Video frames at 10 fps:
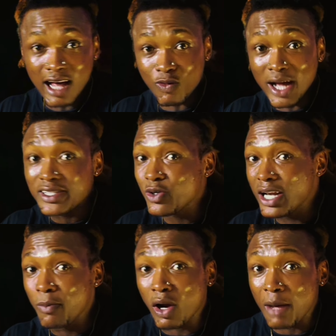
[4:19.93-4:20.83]
And once you
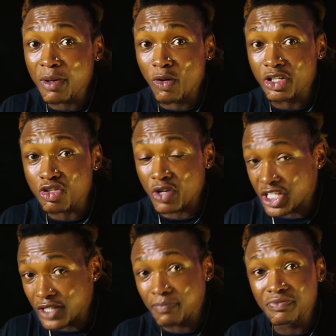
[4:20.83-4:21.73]
were the one I'm able this
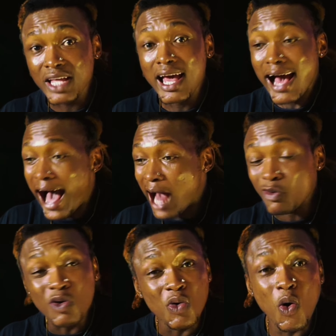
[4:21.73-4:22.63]
regime, I
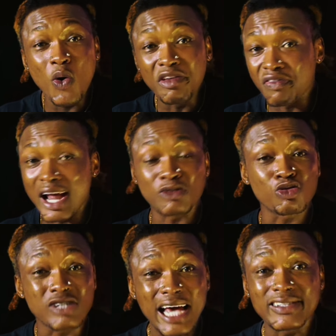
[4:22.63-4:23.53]
don't know if na
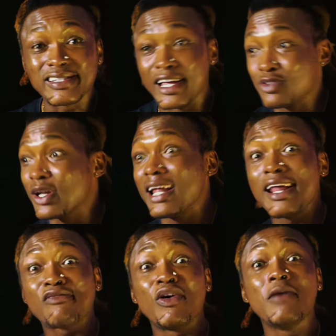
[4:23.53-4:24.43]
society they do the
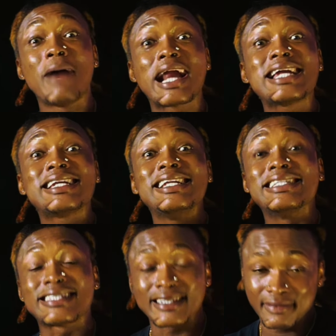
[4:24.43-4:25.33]
leg for the married
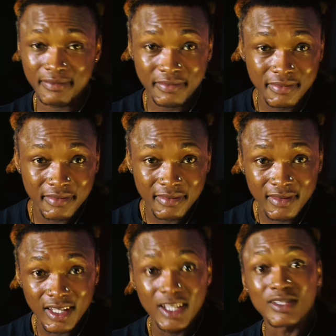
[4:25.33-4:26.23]
late.
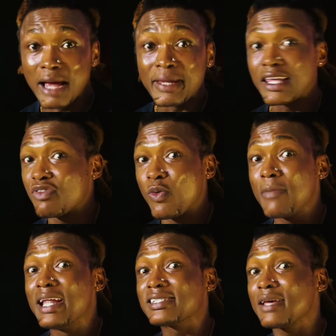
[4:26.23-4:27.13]
Let me give you
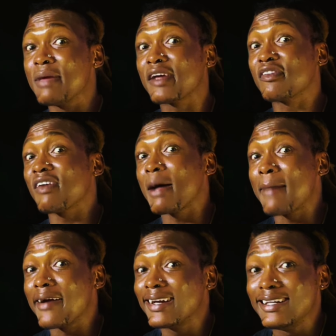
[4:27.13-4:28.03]
wave the say Ben
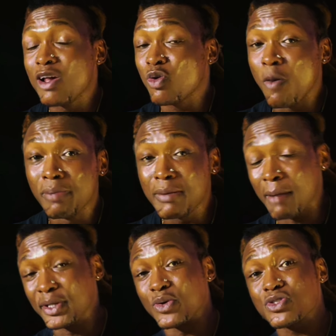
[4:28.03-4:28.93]
Kefala married late, don't blame
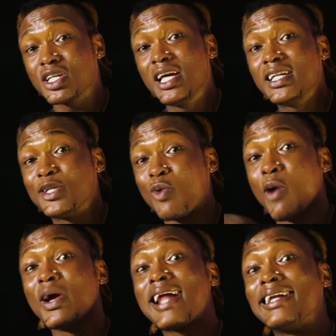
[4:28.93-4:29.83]
her because the
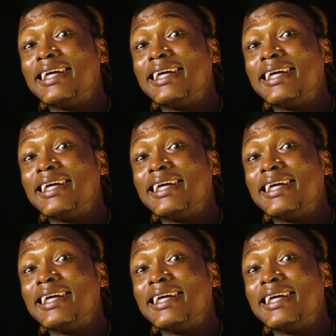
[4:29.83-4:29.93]
one when